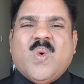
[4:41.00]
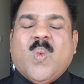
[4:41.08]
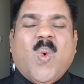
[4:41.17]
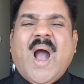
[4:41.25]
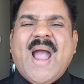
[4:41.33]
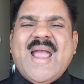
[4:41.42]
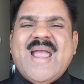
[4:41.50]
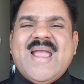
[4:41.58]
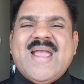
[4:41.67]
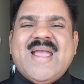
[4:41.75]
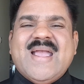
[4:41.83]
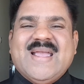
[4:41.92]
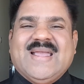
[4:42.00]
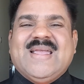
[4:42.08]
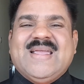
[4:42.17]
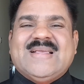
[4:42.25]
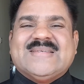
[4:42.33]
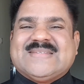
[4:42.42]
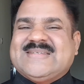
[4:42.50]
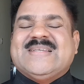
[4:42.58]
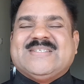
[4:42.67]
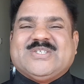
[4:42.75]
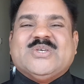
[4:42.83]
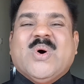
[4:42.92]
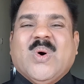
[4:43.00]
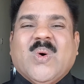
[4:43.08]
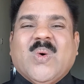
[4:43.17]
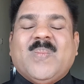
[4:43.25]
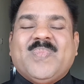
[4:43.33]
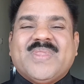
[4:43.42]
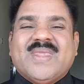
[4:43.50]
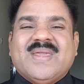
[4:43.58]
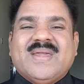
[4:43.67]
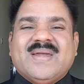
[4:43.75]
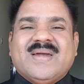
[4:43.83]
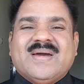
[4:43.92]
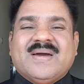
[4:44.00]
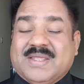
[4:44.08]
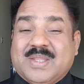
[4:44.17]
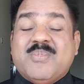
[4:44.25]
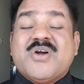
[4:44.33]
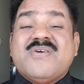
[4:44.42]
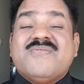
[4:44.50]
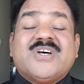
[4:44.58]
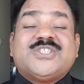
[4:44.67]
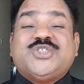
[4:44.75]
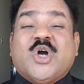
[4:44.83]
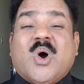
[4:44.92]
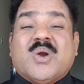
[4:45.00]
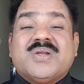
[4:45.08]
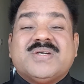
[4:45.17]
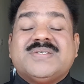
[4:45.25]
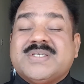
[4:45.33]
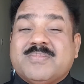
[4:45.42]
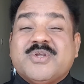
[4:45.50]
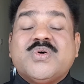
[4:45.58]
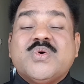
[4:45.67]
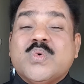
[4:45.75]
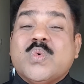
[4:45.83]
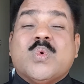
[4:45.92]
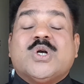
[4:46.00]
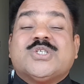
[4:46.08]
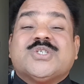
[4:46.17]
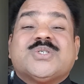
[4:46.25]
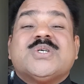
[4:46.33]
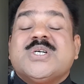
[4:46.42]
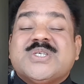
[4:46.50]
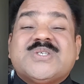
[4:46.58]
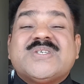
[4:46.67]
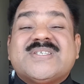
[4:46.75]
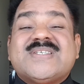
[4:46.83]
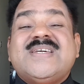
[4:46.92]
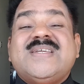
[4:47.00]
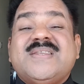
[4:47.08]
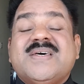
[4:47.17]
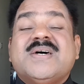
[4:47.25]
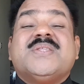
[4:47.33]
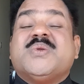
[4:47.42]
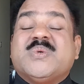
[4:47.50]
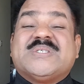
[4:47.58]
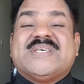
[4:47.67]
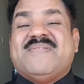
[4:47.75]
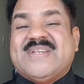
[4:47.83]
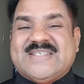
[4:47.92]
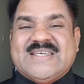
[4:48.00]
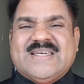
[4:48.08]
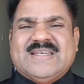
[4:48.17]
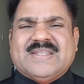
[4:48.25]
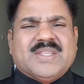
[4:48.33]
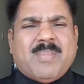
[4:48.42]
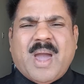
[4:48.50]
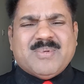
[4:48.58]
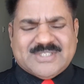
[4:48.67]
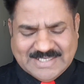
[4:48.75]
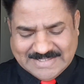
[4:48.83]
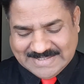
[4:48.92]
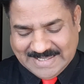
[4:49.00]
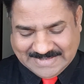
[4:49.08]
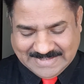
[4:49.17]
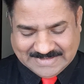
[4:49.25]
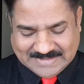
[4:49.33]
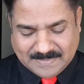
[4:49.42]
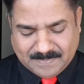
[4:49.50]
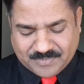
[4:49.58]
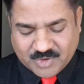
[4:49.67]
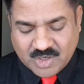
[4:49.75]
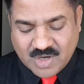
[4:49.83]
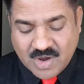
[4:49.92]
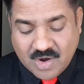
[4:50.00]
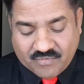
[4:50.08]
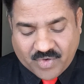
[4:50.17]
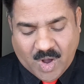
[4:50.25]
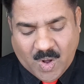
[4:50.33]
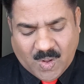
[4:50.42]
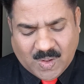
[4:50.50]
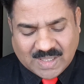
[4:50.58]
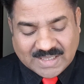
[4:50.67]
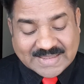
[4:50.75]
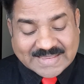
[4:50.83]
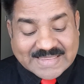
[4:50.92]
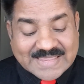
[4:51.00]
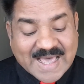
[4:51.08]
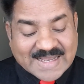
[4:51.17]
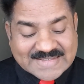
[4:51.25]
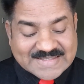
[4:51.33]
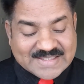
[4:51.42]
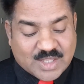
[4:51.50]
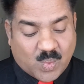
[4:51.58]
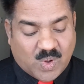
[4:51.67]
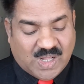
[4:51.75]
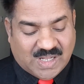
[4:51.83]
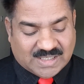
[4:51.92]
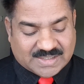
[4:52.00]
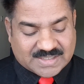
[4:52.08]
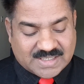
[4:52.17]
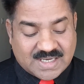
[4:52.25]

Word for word: why he said so in the book of 1 John, chapter 2, verses 16 through 17. The Bible says like this For all that is in the world,